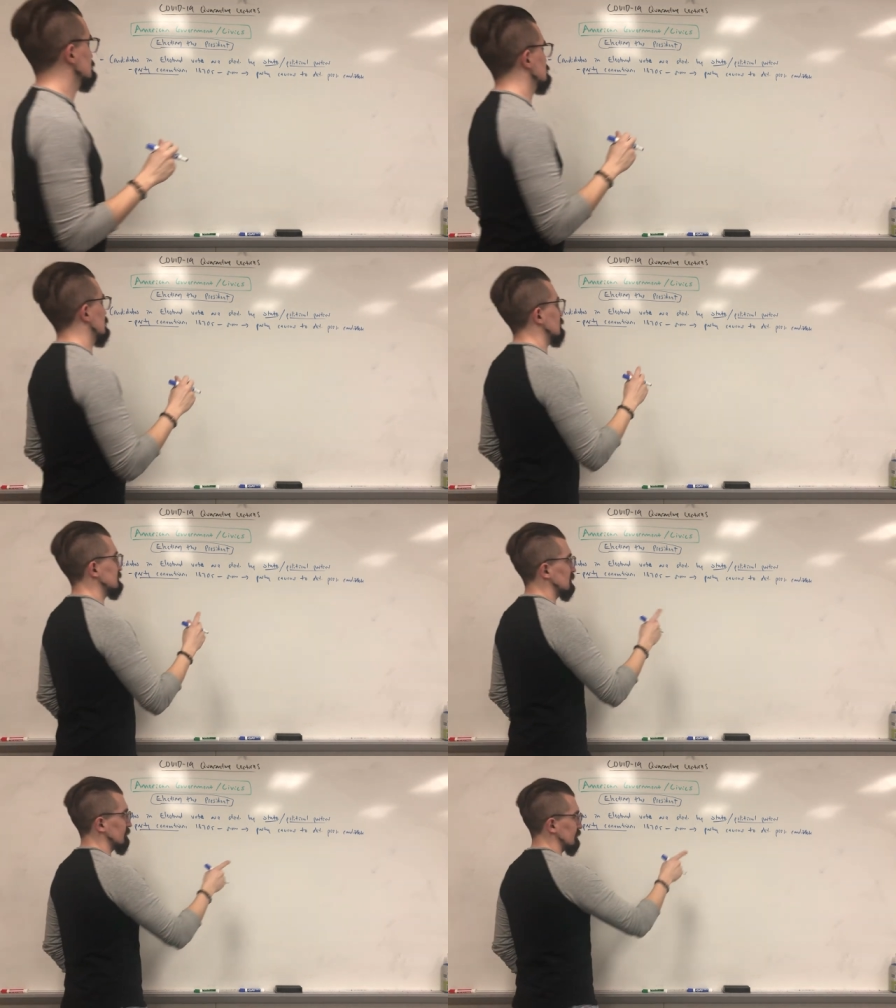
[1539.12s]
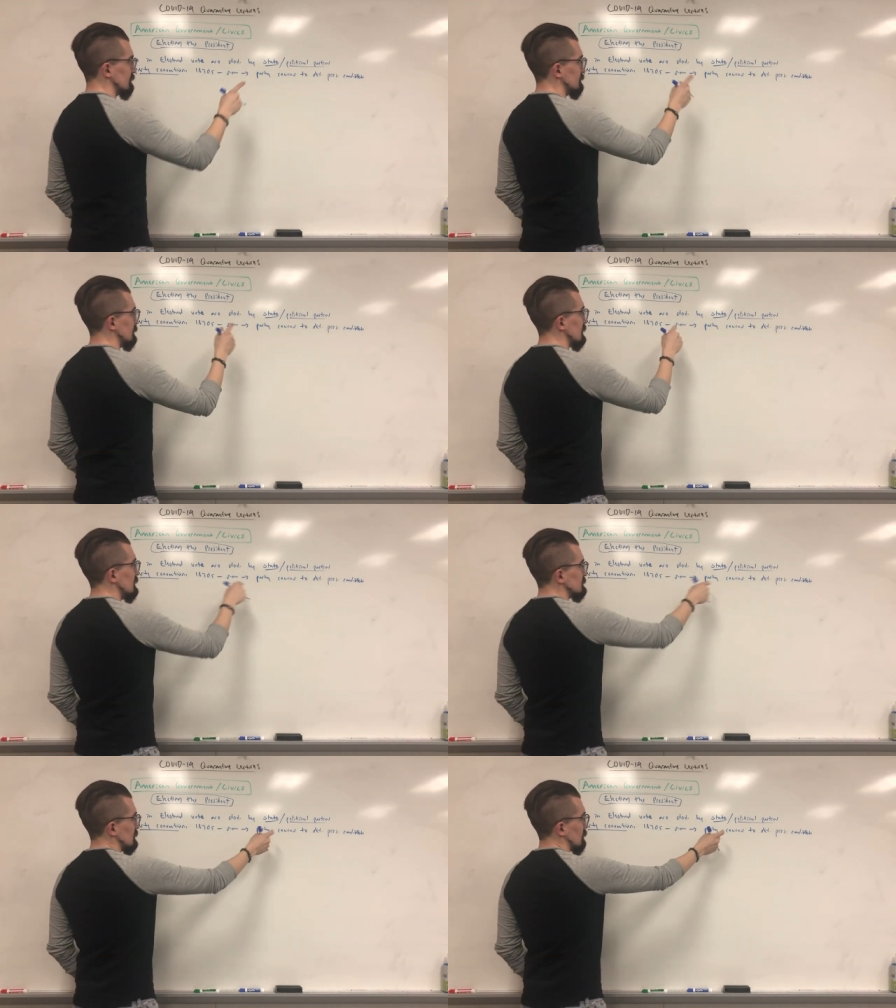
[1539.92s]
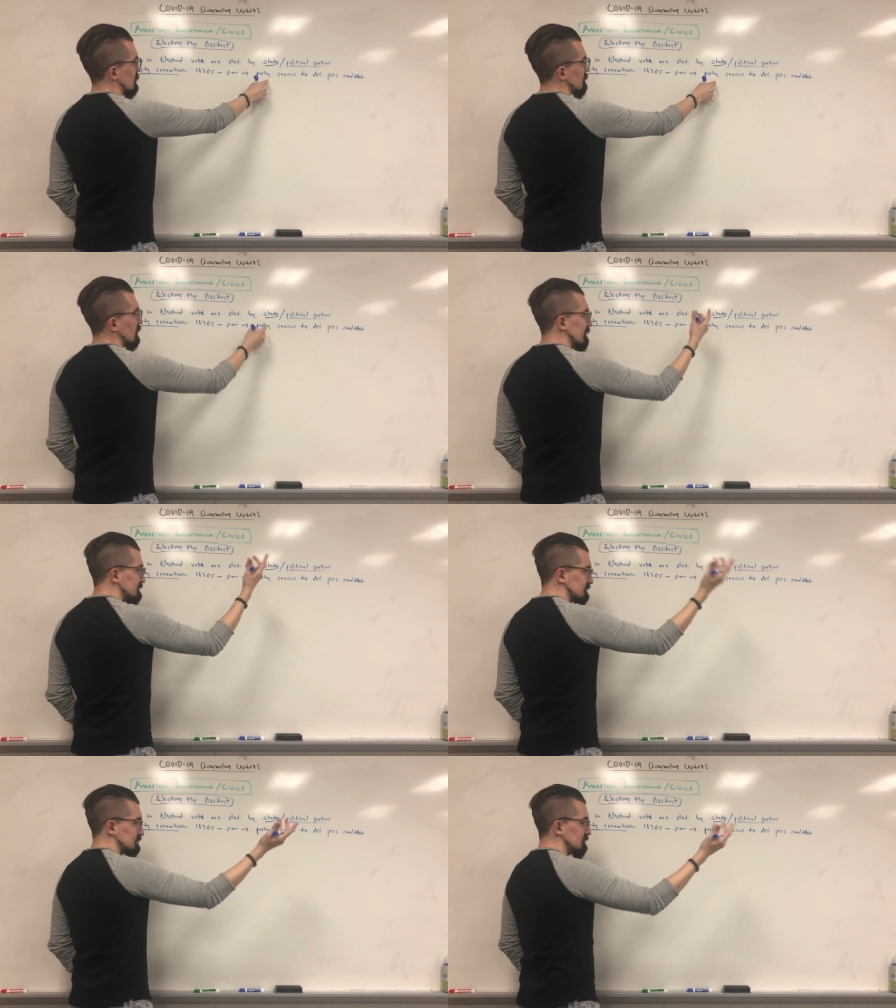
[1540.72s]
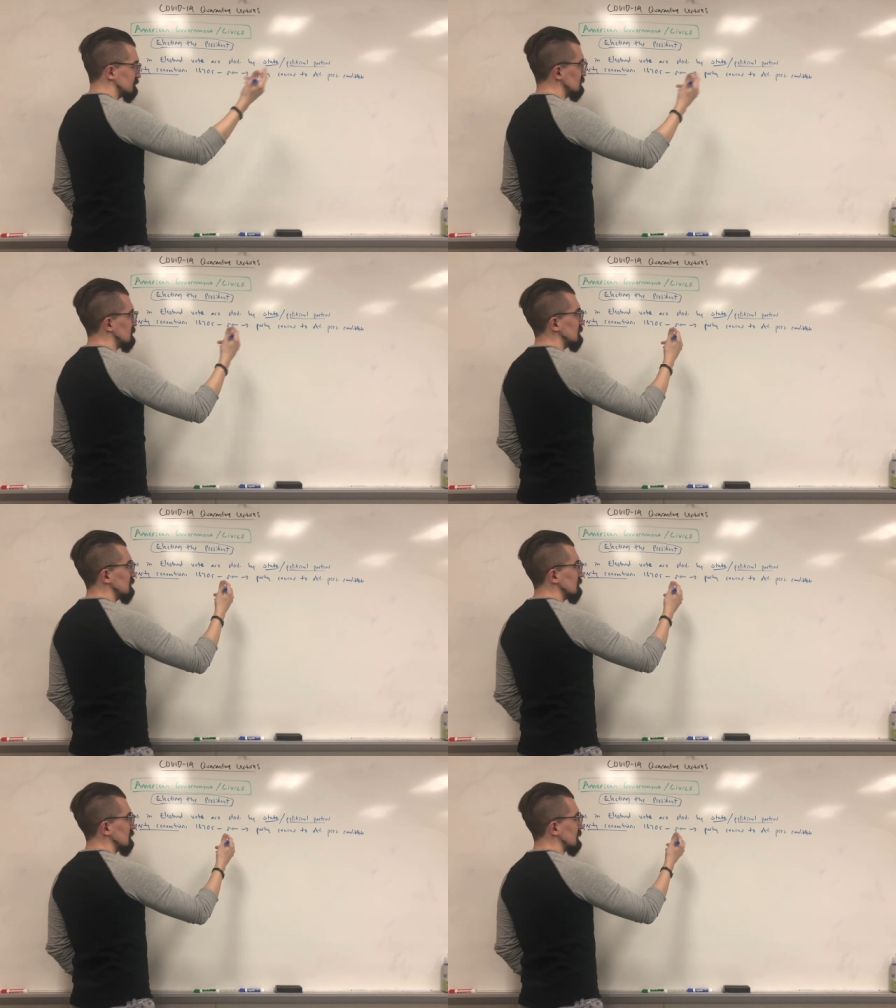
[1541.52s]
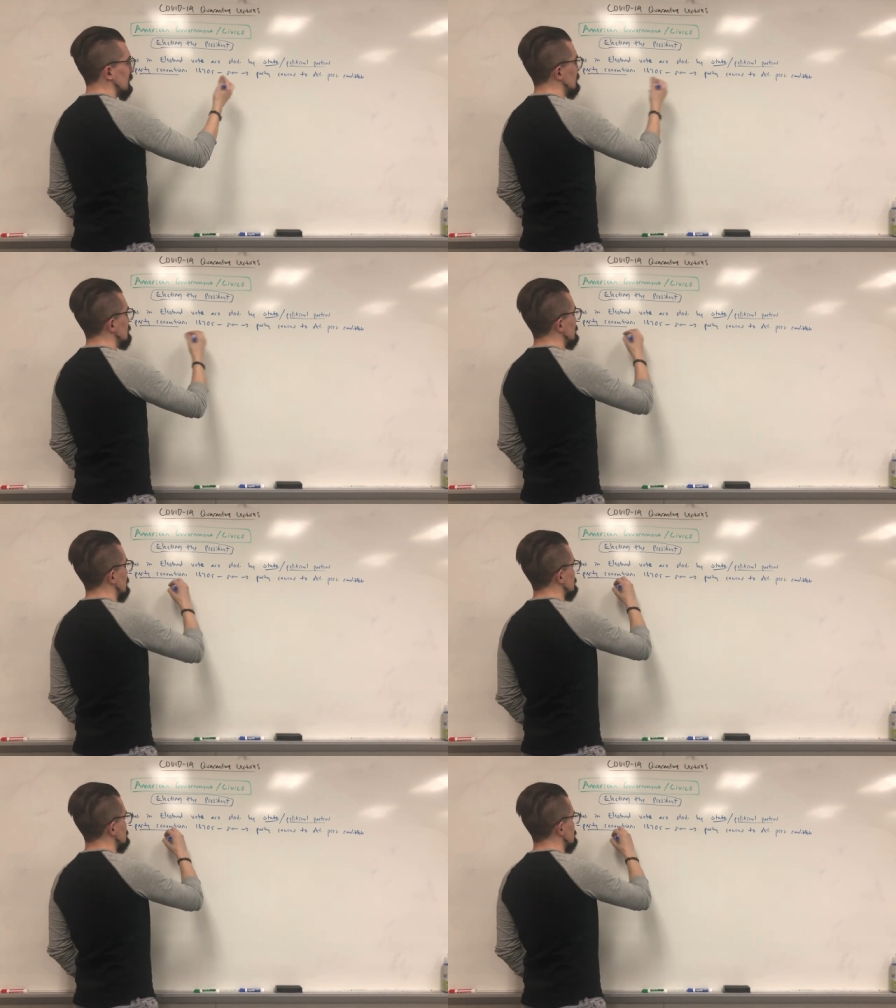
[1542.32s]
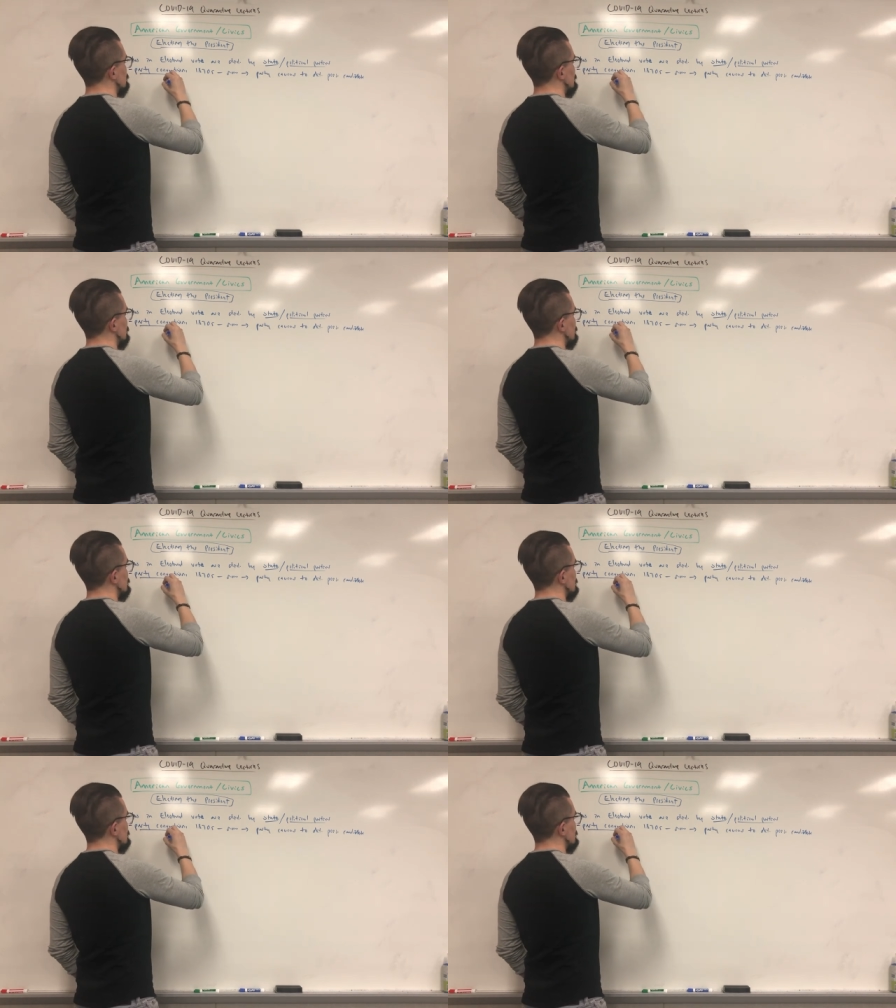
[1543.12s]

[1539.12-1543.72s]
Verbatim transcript: reason why, let me talk about what they're doing. So they want to obviously choose a candidate, but they also want to do a few